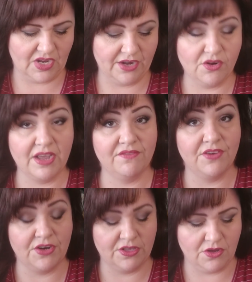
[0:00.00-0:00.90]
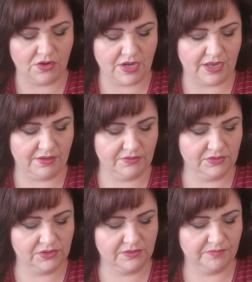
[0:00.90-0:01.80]
I don't have very long
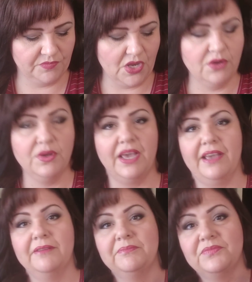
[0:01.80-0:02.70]
nails. Okay,